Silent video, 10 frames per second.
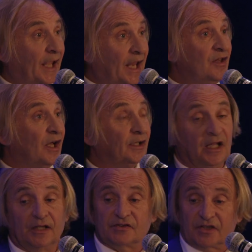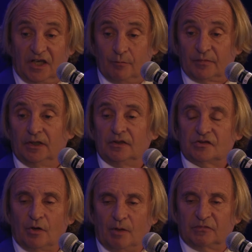in that landscape.
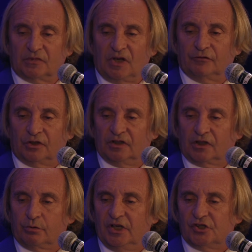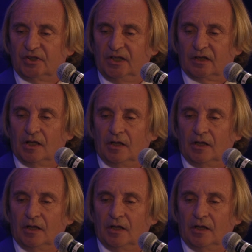So I'm, I've got an equation here.